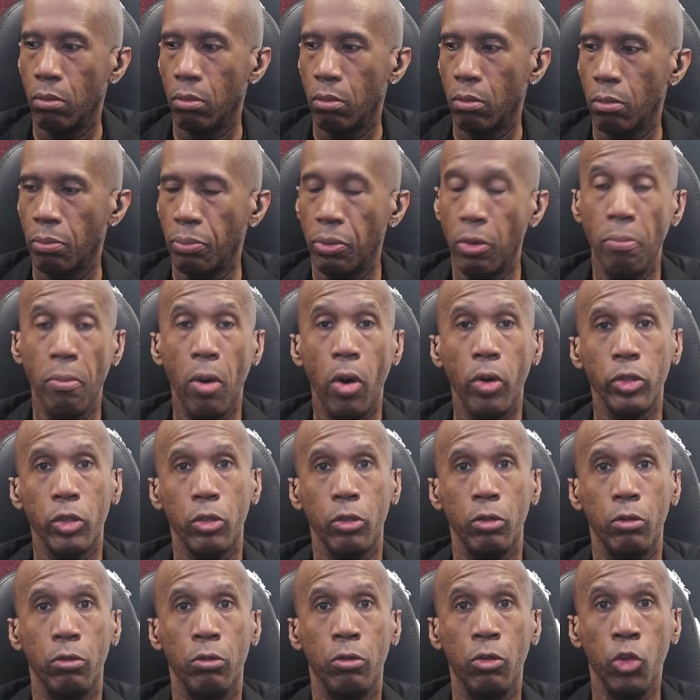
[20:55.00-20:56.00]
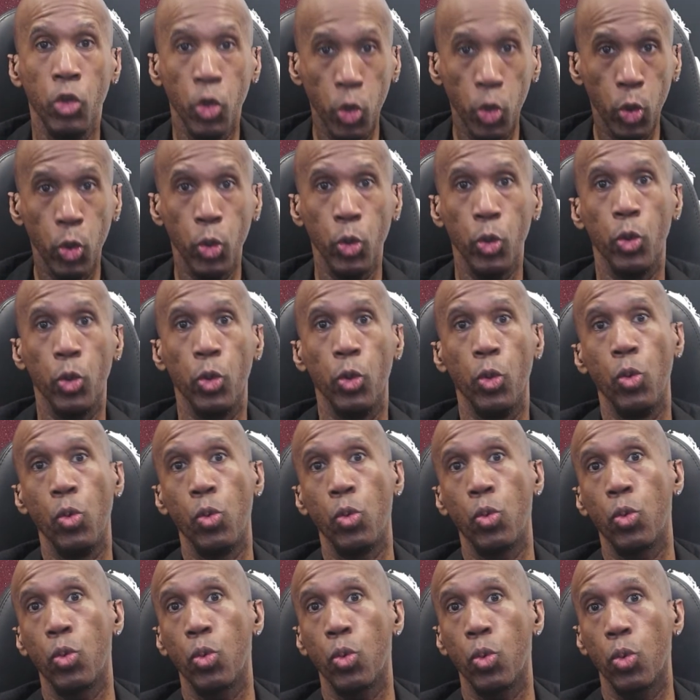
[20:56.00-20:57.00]
promoted to do
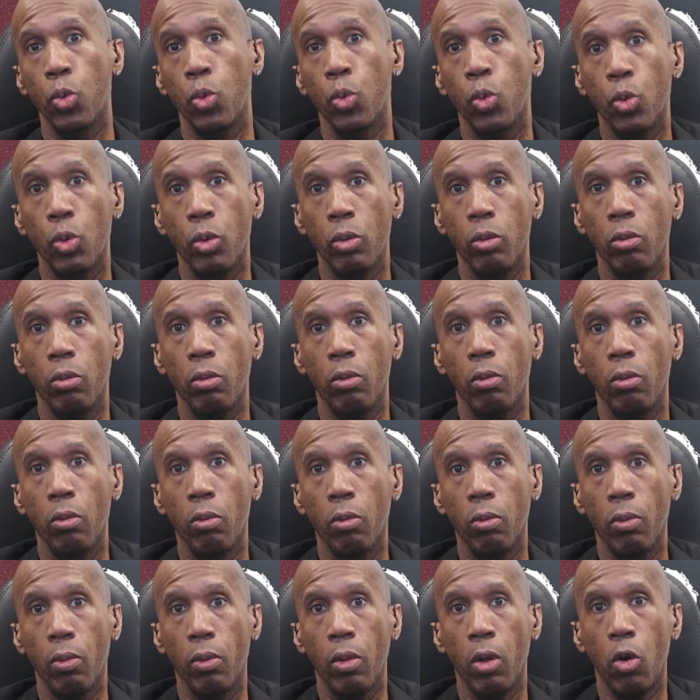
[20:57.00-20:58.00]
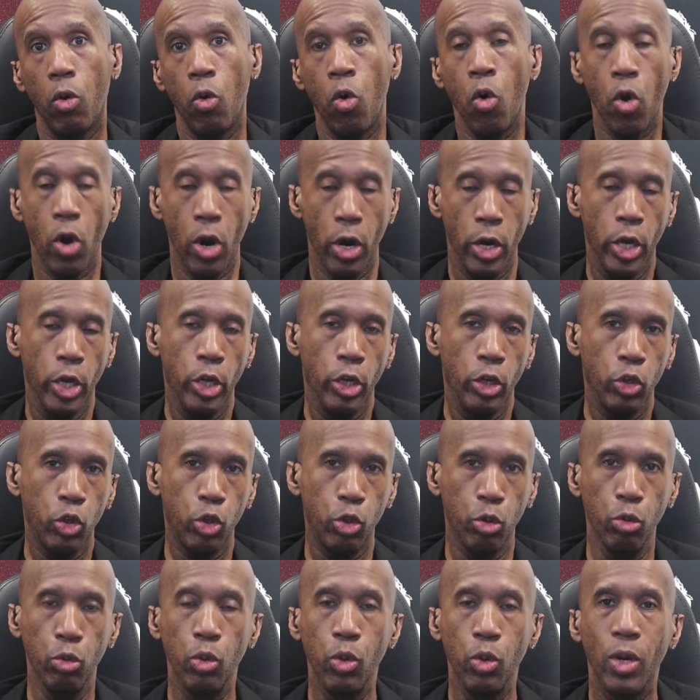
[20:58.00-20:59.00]
or
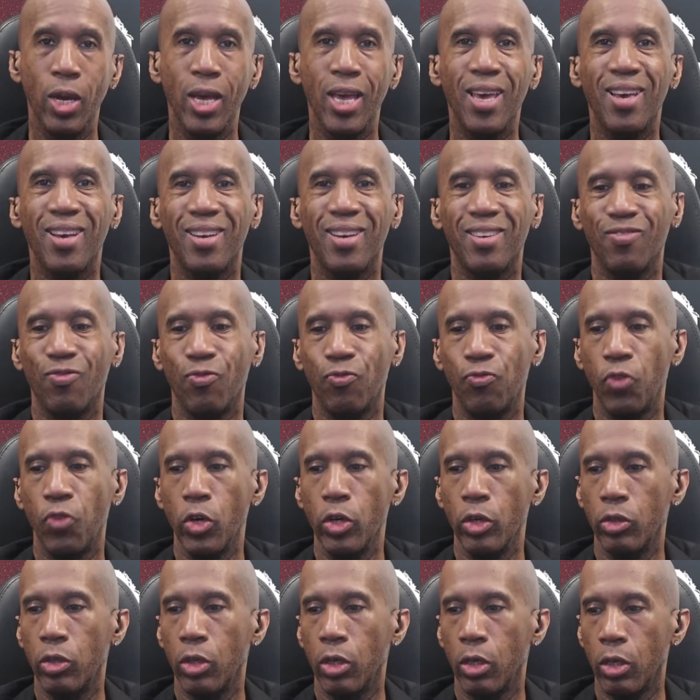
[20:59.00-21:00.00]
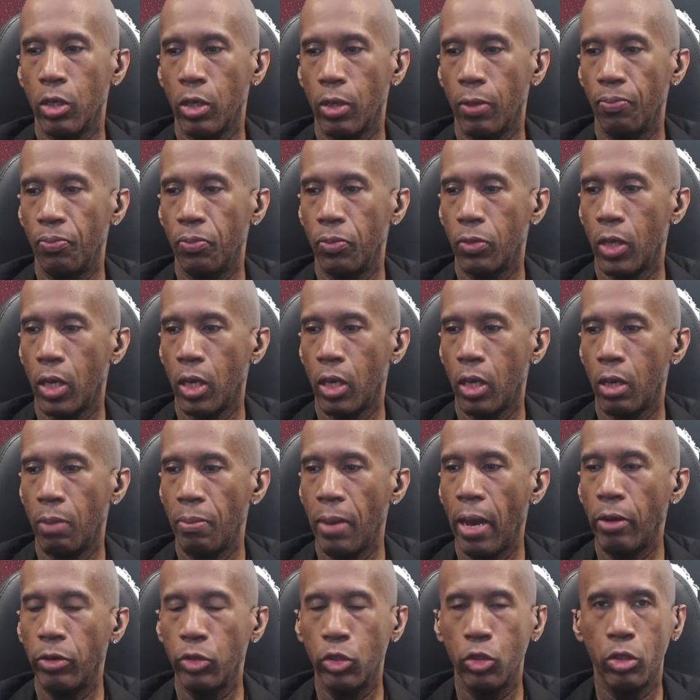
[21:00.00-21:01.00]
to further,
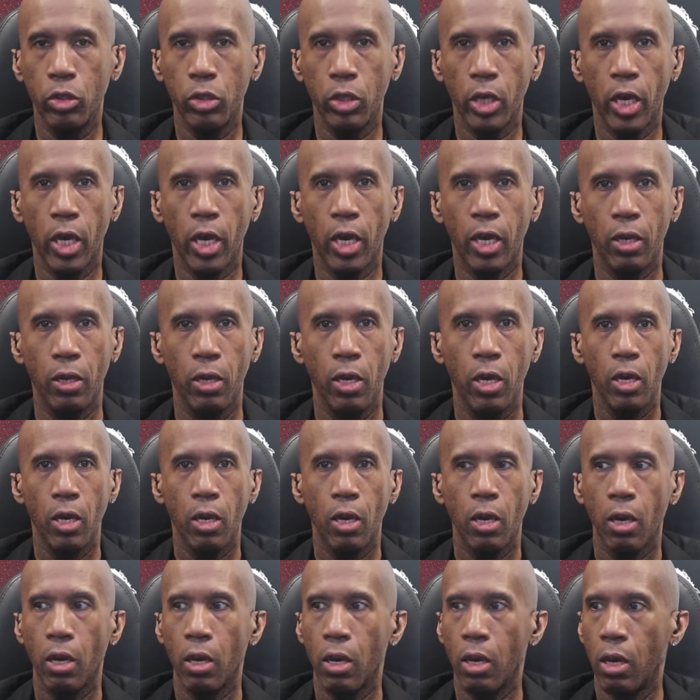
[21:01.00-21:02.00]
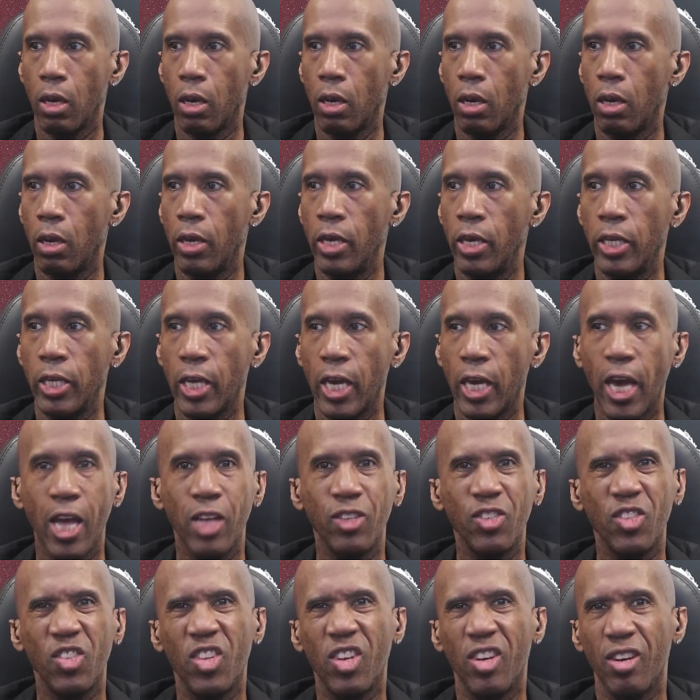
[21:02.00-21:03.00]
how would you say,
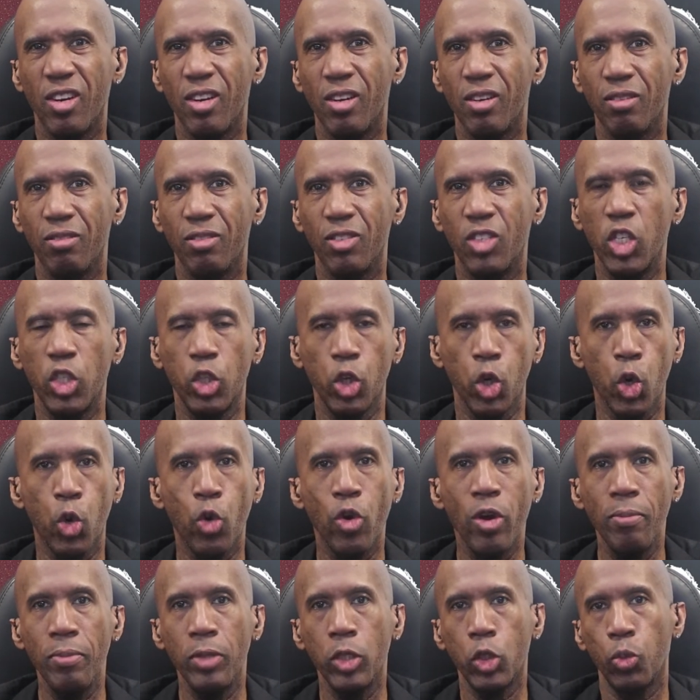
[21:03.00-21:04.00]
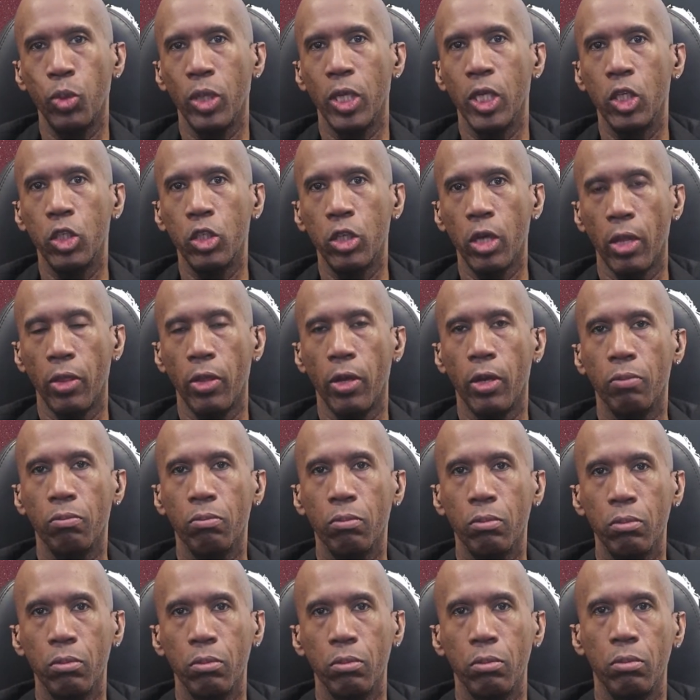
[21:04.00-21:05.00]
enhance their disagreements with each other,
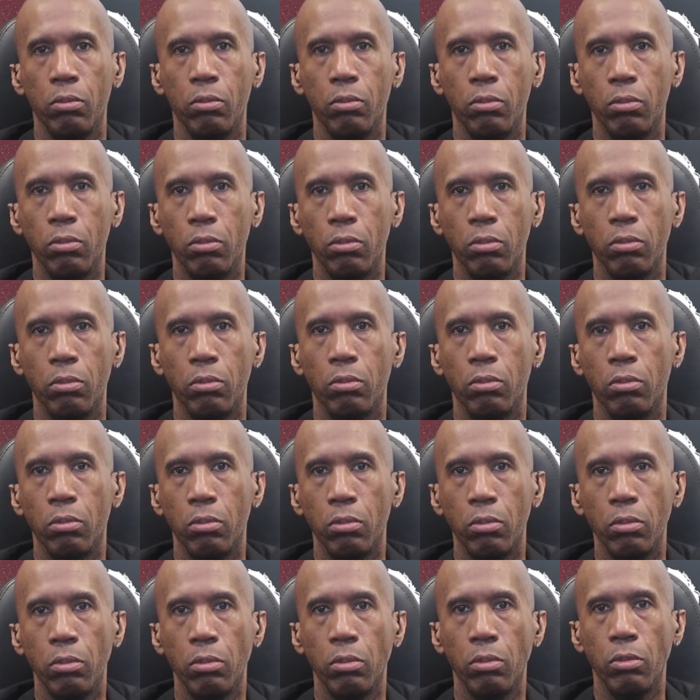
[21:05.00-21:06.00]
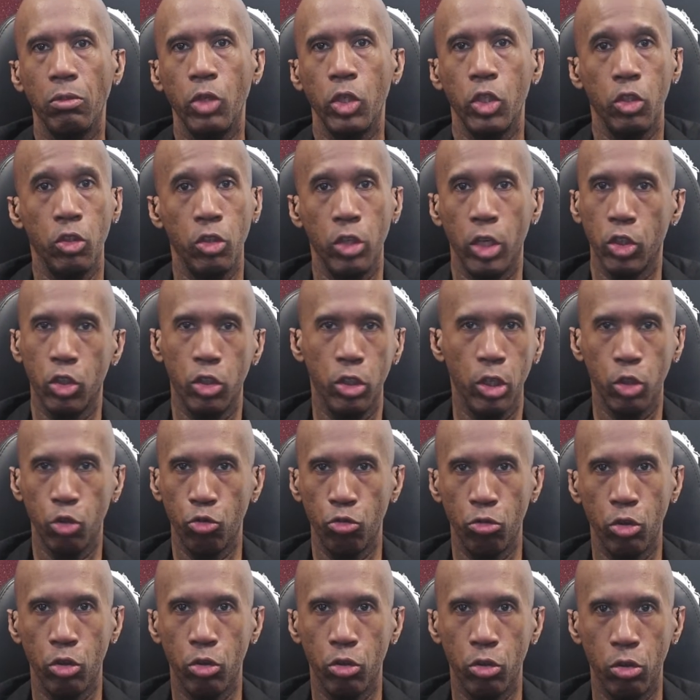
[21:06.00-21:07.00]
which is just
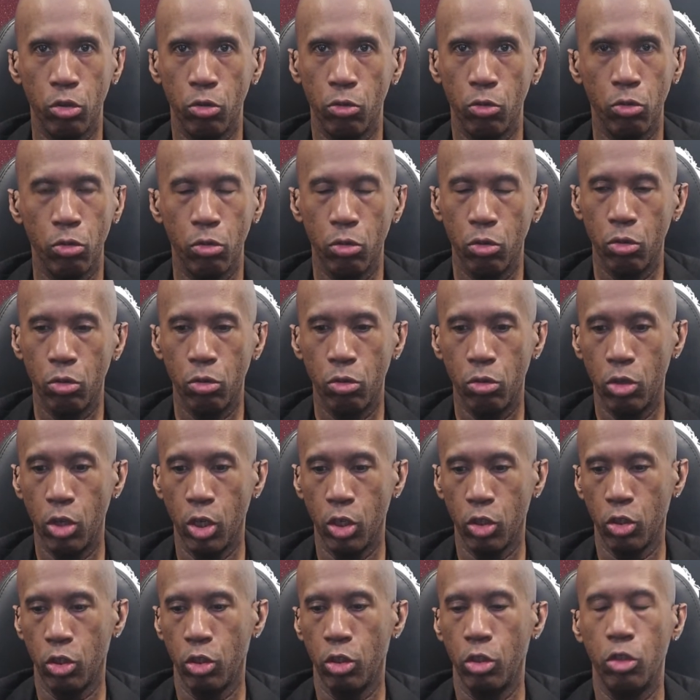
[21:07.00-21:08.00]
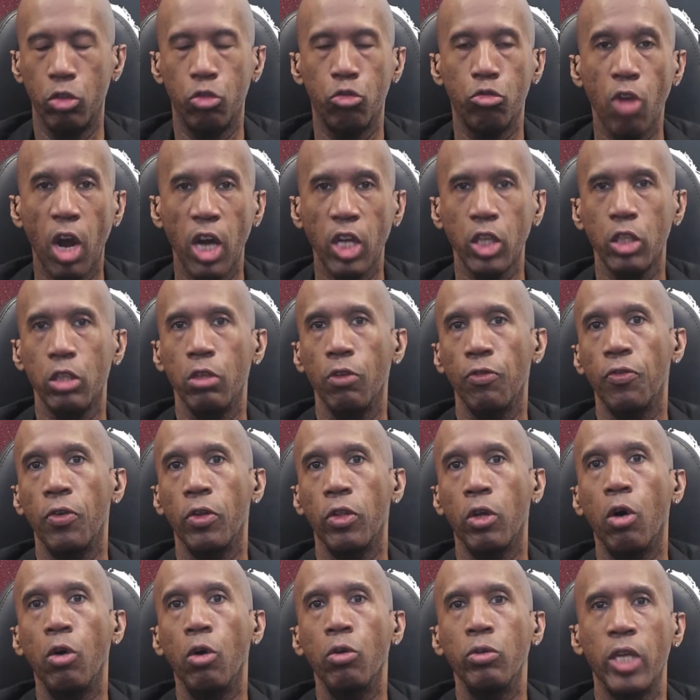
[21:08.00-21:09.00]
destructive for the
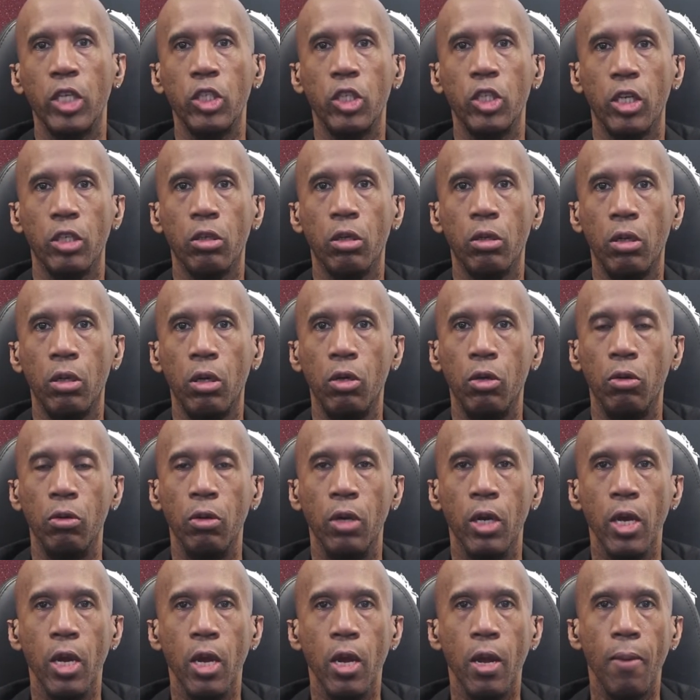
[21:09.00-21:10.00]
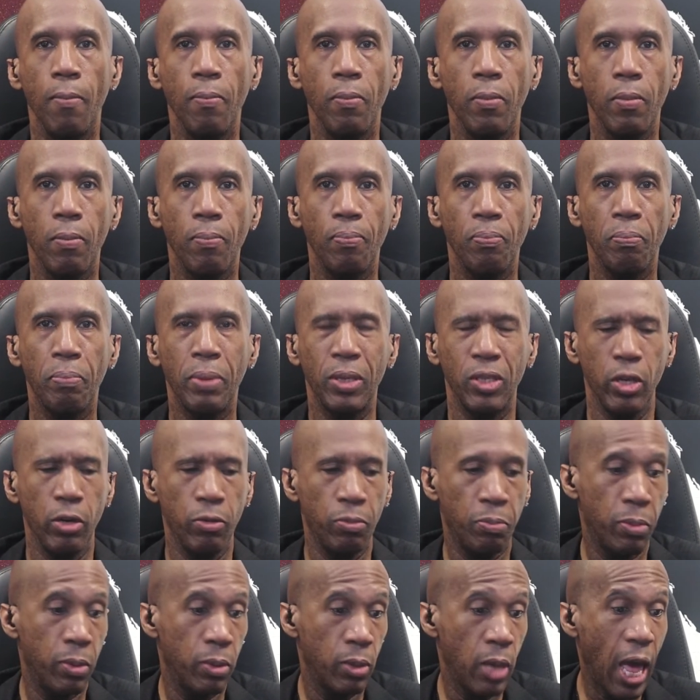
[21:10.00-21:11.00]
whole nation as a whole. But a
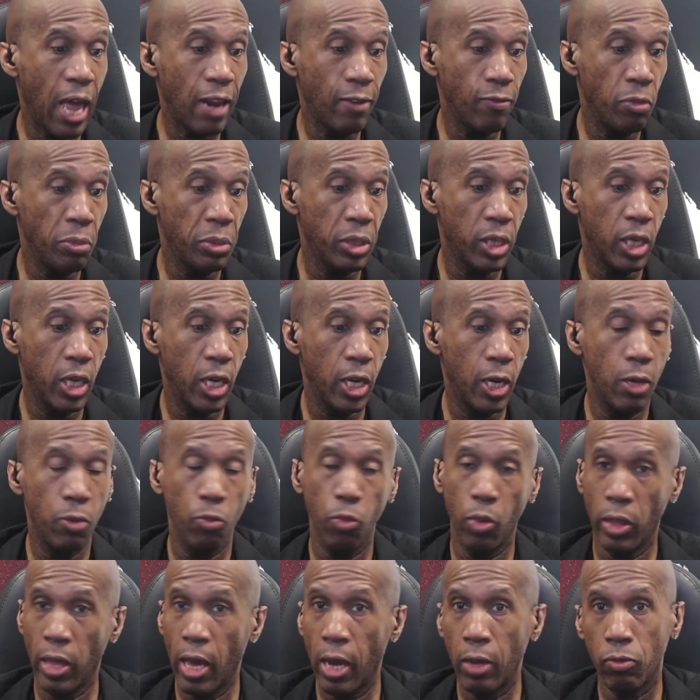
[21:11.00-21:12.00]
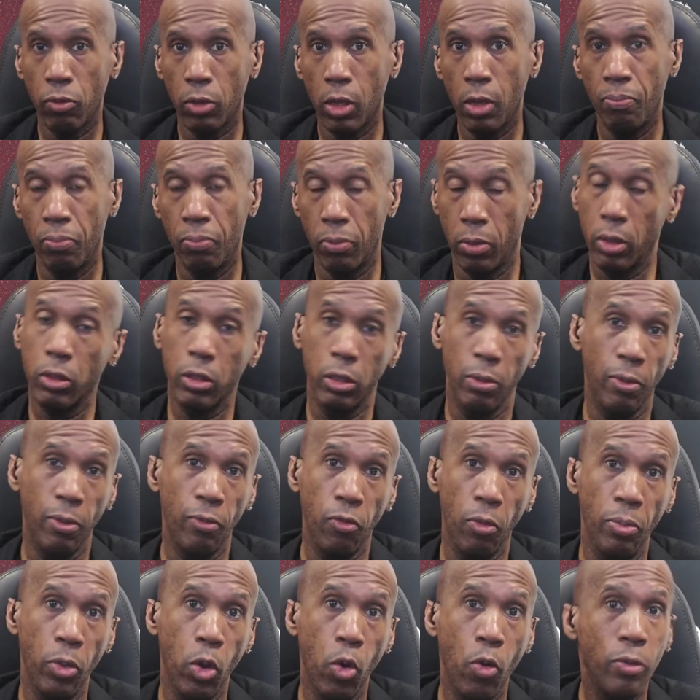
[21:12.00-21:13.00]
lot of them are getting, without them, some of
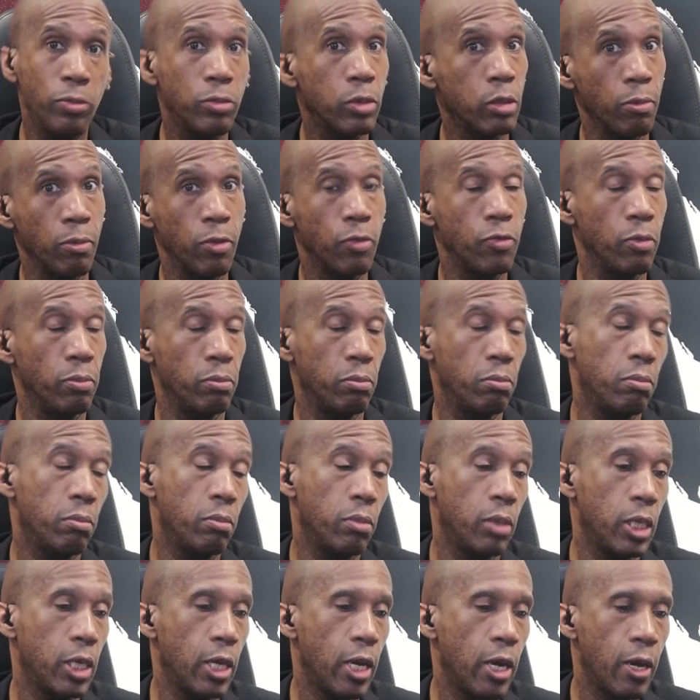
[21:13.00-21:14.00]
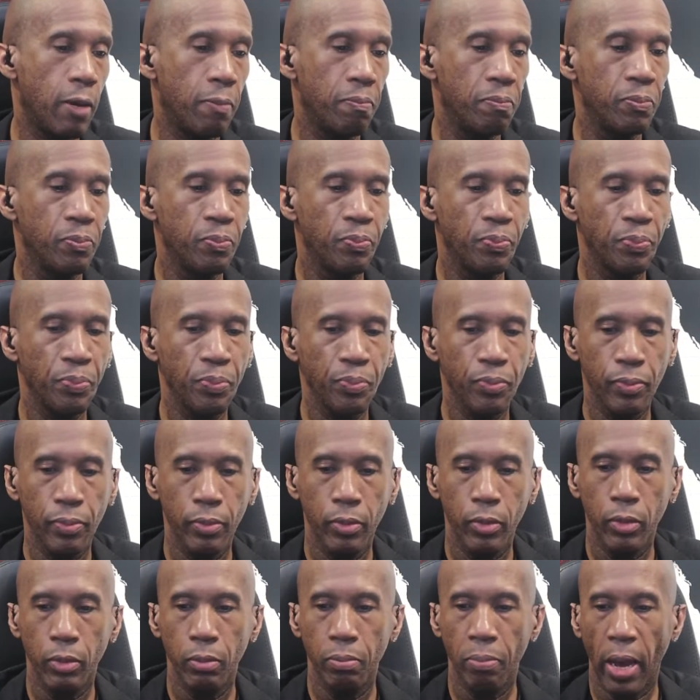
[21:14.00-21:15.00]
them know them, some of them may not,
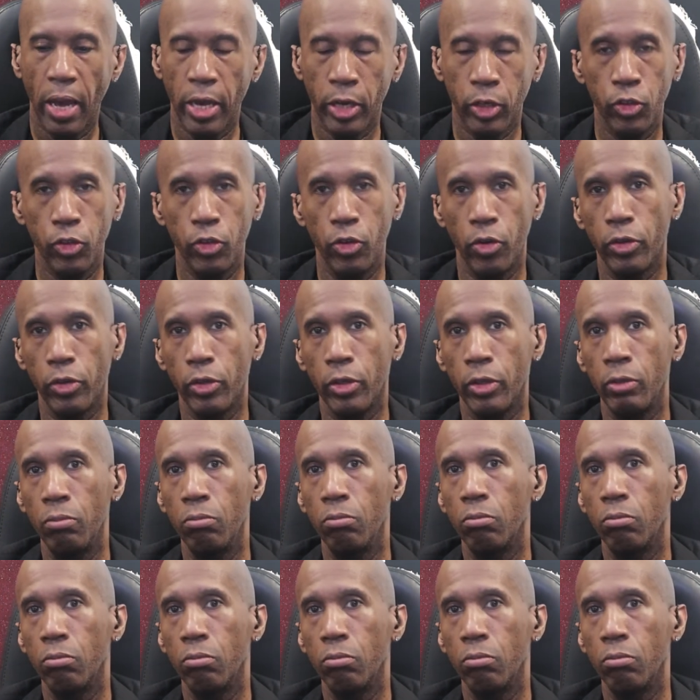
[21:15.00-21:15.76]
by external